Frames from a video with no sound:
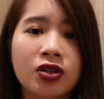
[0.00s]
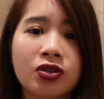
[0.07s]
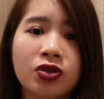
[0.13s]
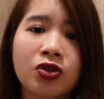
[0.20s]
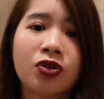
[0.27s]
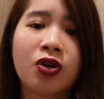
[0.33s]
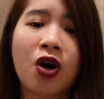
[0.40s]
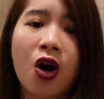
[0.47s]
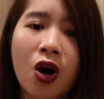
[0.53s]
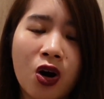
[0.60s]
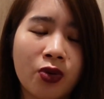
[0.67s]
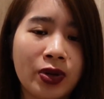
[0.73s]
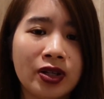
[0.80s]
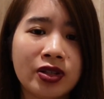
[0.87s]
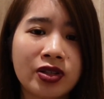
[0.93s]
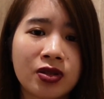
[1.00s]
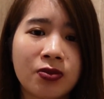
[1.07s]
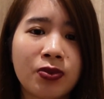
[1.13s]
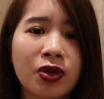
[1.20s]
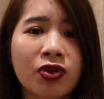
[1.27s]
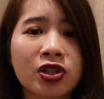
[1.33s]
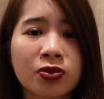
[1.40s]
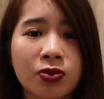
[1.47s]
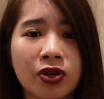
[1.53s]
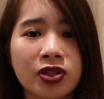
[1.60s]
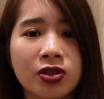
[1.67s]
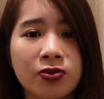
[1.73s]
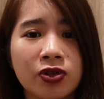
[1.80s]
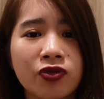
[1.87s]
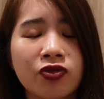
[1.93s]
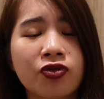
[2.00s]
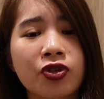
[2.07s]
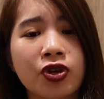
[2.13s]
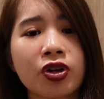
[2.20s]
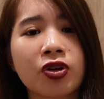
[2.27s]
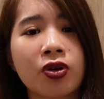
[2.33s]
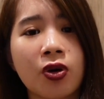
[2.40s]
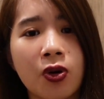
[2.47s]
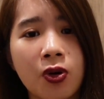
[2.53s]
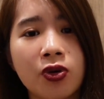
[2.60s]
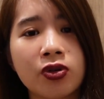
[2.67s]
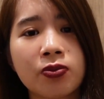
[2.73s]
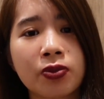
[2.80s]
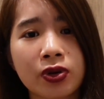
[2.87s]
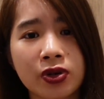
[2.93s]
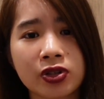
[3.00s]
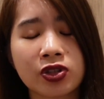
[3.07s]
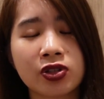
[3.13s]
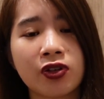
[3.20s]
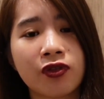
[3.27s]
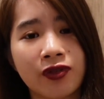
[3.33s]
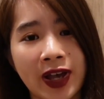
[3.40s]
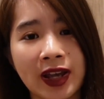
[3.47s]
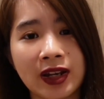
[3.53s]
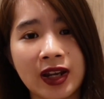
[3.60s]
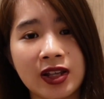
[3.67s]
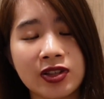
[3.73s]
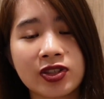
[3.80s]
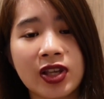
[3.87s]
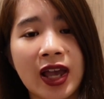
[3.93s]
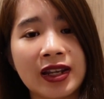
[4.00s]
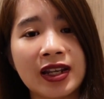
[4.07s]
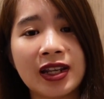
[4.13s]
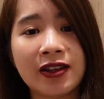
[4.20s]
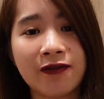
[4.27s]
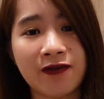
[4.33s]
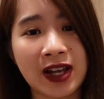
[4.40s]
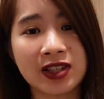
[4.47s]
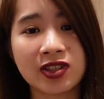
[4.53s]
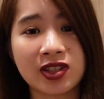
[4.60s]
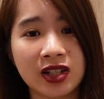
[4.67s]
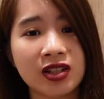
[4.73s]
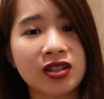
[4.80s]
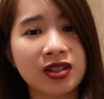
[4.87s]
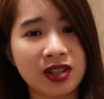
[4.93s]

So always be responsible for your own personal finance and investing